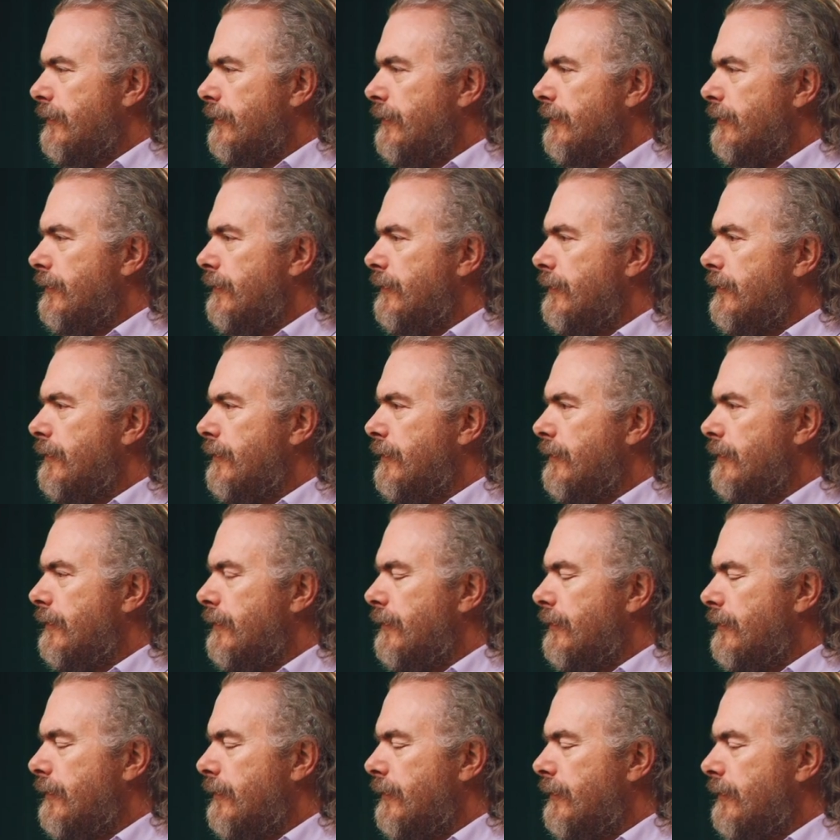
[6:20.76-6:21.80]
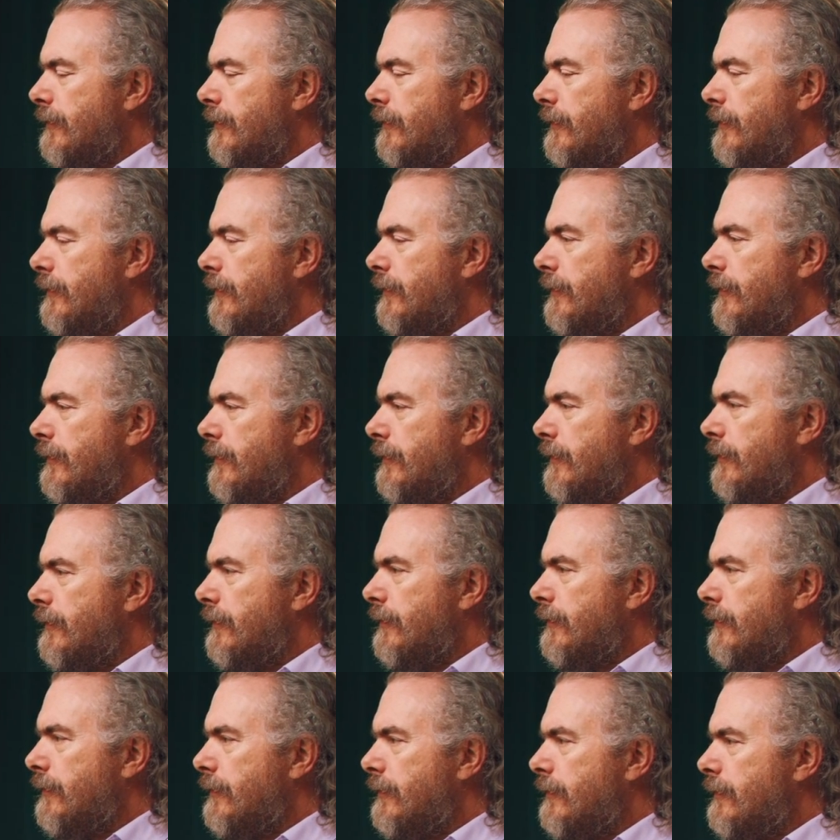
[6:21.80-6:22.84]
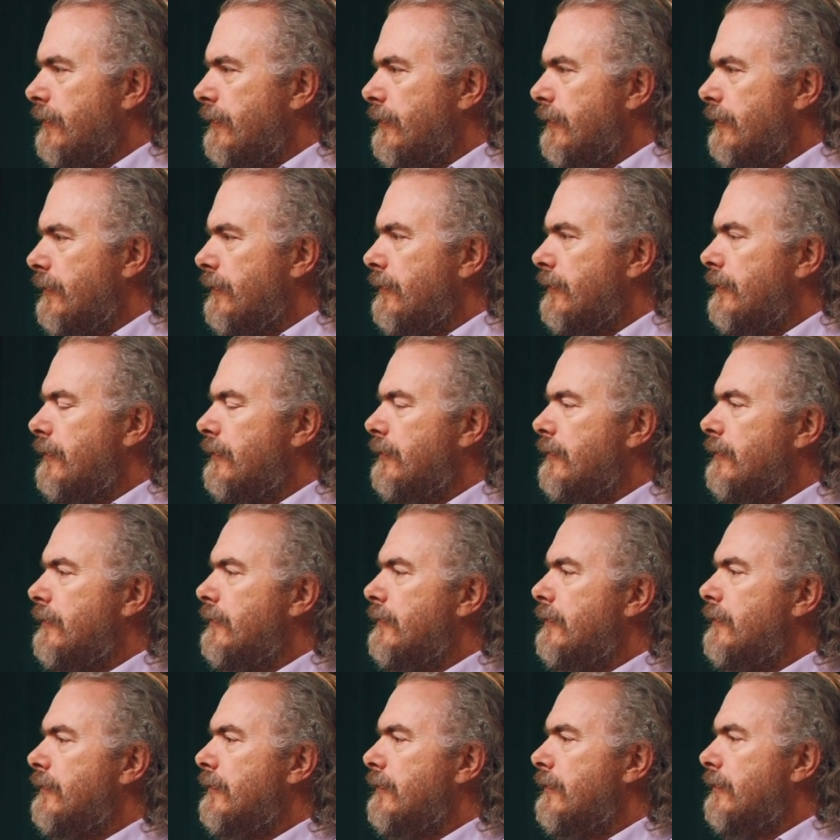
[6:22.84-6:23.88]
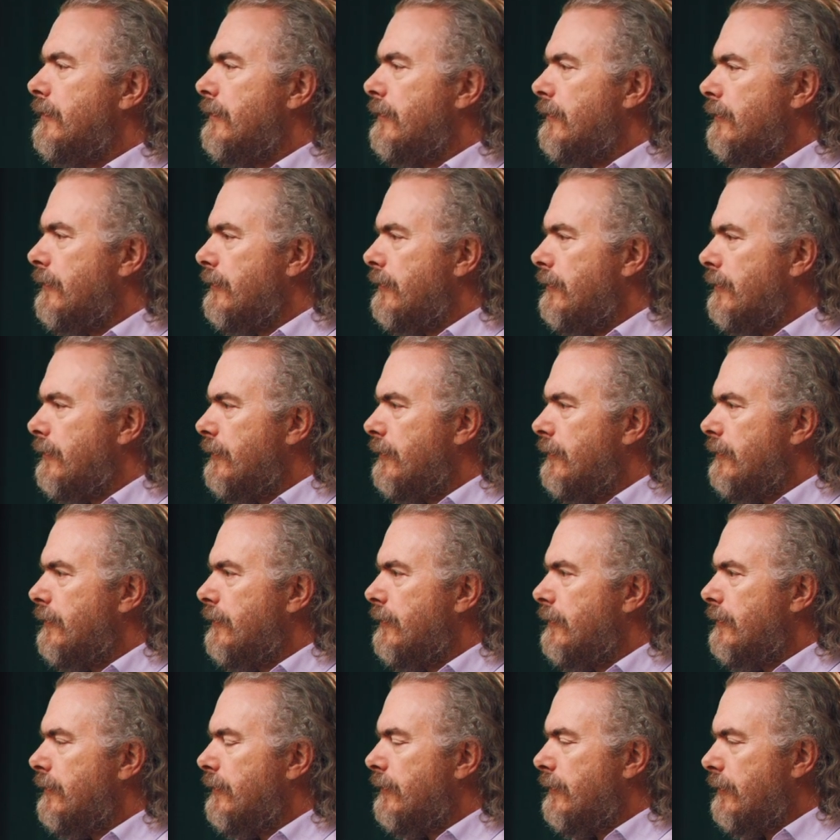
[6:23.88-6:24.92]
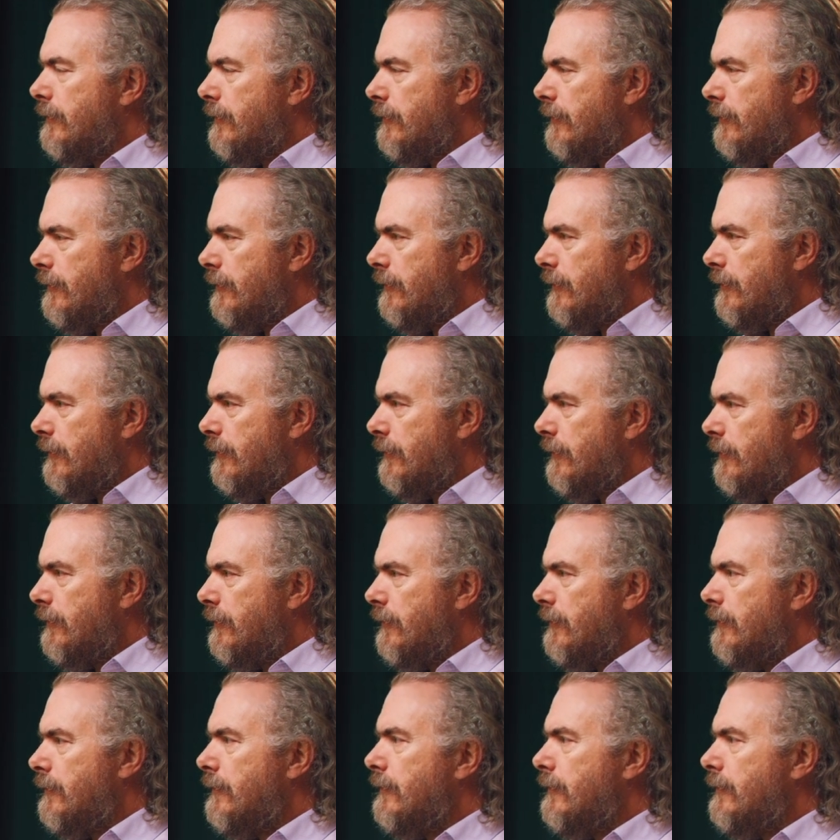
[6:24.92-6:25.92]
[no speech]